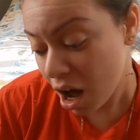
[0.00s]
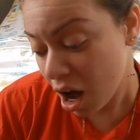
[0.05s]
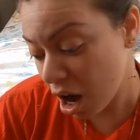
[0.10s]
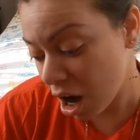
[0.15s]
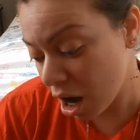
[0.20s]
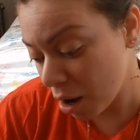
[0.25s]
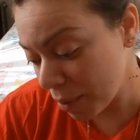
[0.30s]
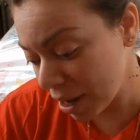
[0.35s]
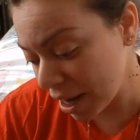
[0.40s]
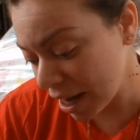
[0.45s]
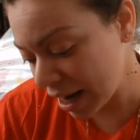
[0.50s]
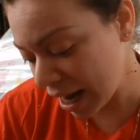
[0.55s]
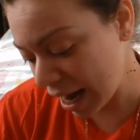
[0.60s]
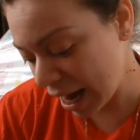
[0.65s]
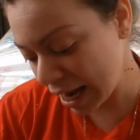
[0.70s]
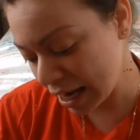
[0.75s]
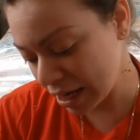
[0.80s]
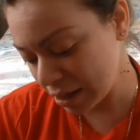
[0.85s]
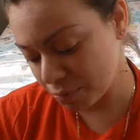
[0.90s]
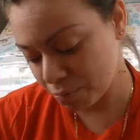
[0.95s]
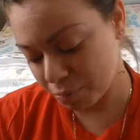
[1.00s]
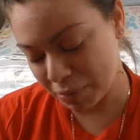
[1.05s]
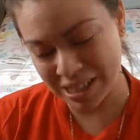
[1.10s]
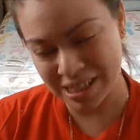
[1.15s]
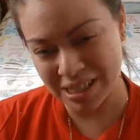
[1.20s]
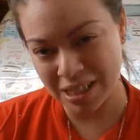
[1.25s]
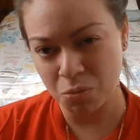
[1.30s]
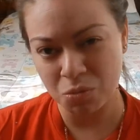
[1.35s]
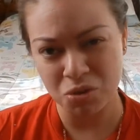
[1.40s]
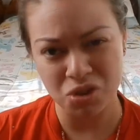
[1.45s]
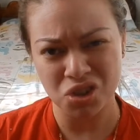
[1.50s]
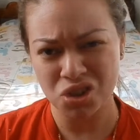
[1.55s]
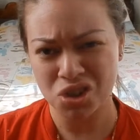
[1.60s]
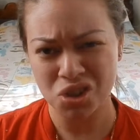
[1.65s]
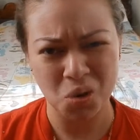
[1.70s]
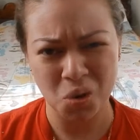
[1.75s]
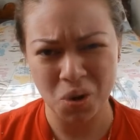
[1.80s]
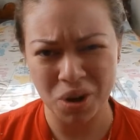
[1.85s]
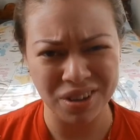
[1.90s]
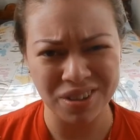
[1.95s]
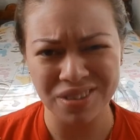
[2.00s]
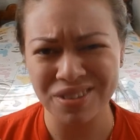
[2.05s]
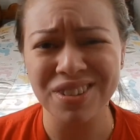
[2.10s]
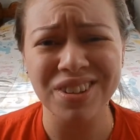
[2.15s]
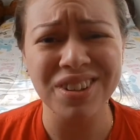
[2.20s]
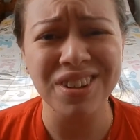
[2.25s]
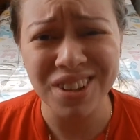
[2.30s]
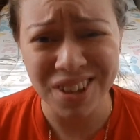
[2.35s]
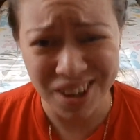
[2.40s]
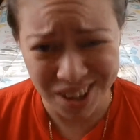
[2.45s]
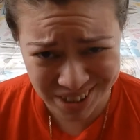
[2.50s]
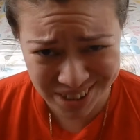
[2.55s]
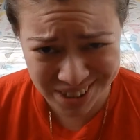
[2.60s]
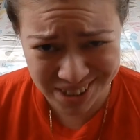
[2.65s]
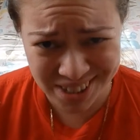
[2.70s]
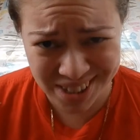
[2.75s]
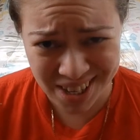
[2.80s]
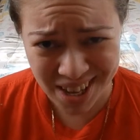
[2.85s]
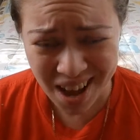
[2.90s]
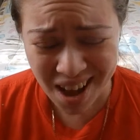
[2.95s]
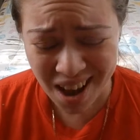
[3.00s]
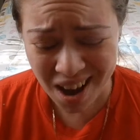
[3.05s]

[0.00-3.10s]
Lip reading: and my skin was just going nuts,